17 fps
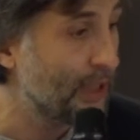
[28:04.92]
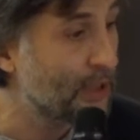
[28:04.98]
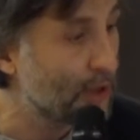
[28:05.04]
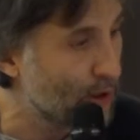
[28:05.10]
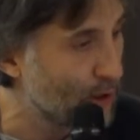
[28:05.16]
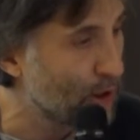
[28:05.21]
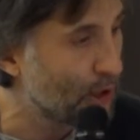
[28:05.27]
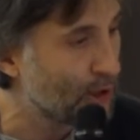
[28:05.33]

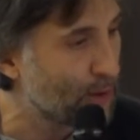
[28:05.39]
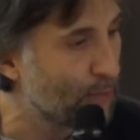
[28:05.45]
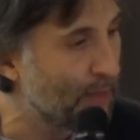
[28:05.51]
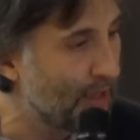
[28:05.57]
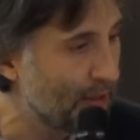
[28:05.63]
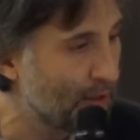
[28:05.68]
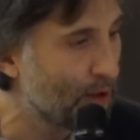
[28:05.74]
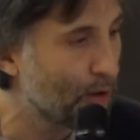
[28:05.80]
It's just
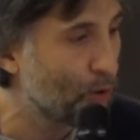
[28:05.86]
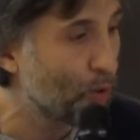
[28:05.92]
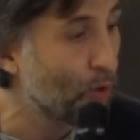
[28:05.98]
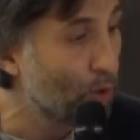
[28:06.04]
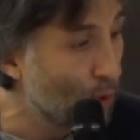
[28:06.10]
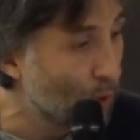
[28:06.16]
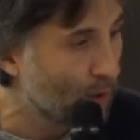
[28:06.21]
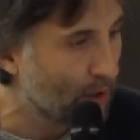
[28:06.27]
meant to
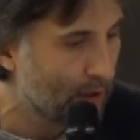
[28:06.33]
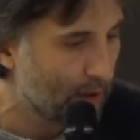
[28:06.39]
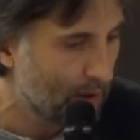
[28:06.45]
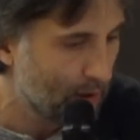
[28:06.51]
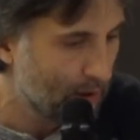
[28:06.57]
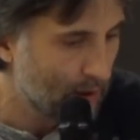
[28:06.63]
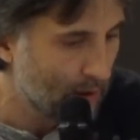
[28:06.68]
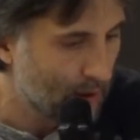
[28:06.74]
look
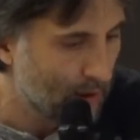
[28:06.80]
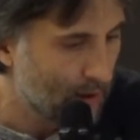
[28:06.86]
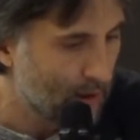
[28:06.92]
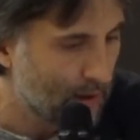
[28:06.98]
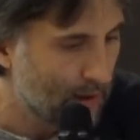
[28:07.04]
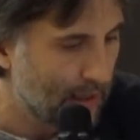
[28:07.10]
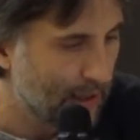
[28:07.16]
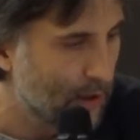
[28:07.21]

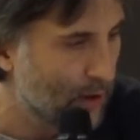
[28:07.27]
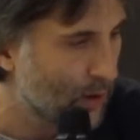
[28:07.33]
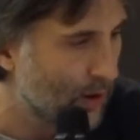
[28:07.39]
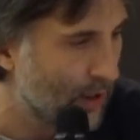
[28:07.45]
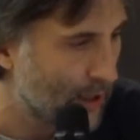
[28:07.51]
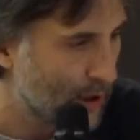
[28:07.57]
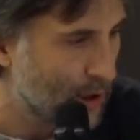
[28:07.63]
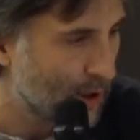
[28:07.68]
like
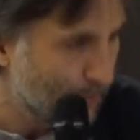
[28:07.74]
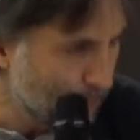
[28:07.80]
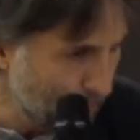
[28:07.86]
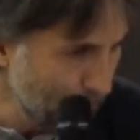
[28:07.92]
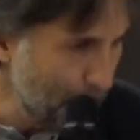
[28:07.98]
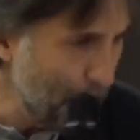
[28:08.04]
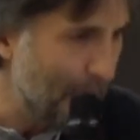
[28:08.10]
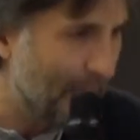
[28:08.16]
knowledge.
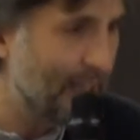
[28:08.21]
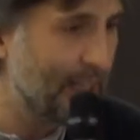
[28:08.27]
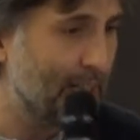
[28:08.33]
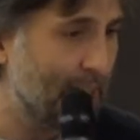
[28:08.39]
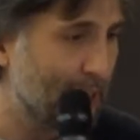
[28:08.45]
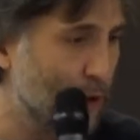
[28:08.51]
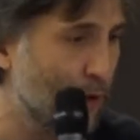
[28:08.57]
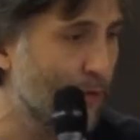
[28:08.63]
And it
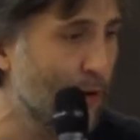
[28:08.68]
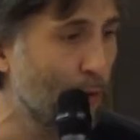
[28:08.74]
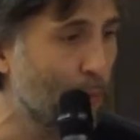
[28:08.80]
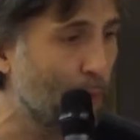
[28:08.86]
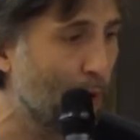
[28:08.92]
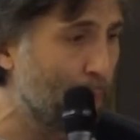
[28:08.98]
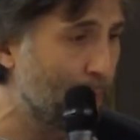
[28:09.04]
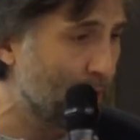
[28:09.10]
has a few
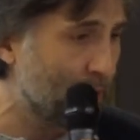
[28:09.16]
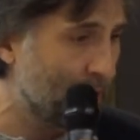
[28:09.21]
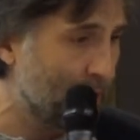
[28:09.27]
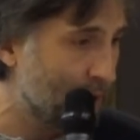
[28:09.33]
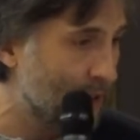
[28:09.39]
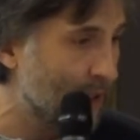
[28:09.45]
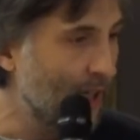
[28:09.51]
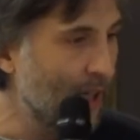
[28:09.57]

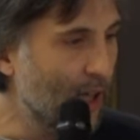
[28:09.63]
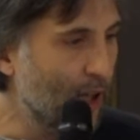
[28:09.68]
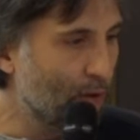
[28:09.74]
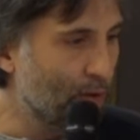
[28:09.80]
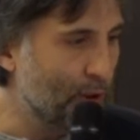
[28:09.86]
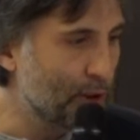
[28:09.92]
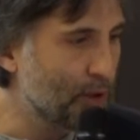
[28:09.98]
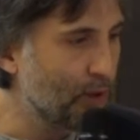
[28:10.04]
properties.
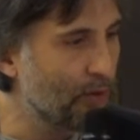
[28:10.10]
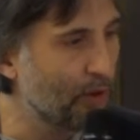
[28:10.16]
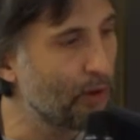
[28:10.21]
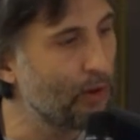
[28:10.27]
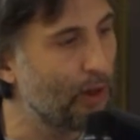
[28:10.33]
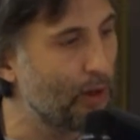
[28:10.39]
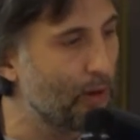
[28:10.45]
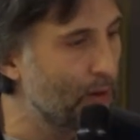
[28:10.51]
First of
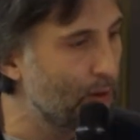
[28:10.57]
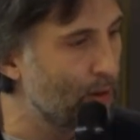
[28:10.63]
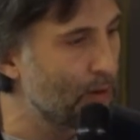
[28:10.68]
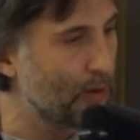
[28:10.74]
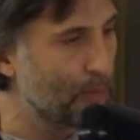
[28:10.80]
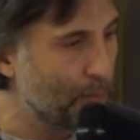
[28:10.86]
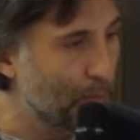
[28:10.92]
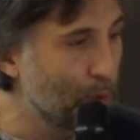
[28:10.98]
all,
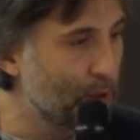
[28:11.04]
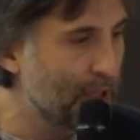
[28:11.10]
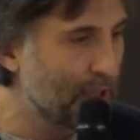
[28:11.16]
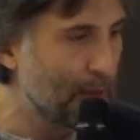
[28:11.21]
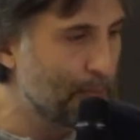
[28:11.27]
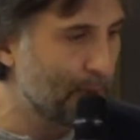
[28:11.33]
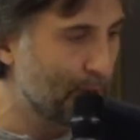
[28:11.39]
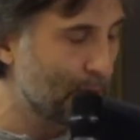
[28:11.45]
bullshit
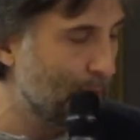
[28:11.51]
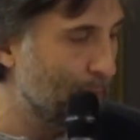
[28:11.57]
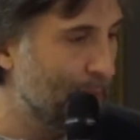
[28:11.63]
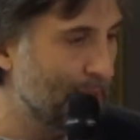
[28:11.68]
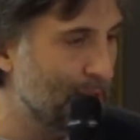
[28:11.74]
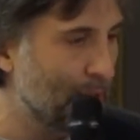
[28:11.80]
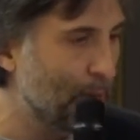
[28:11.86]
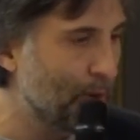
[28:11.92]

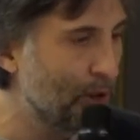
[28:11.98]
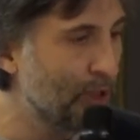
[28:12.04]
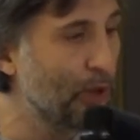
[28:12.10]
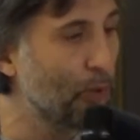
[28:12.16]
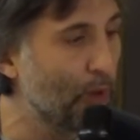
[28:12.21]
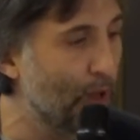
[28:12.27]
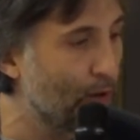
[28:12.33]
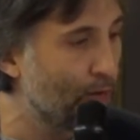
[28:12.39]
epistemology
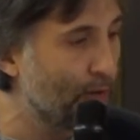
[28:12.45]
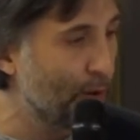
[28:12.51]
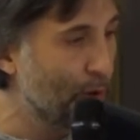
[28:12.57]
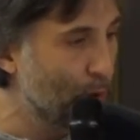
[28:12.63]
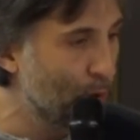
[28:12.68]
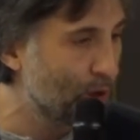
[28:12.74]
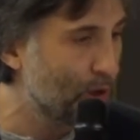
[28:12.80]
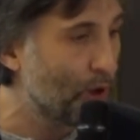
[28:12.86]
will often
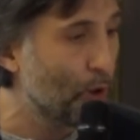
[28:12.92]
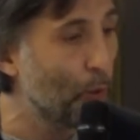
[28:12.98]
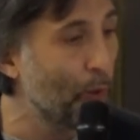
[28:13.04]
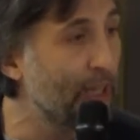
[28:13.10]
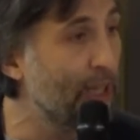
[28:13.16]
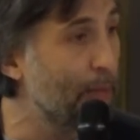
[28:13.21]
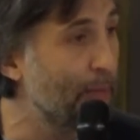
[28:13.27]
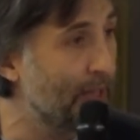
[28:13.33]
use a
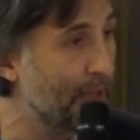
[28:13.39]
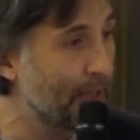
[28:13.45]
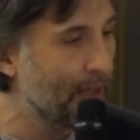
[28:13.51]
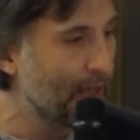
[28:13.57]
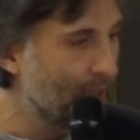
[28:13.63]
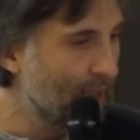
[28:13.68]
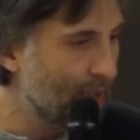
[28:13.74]
ready-made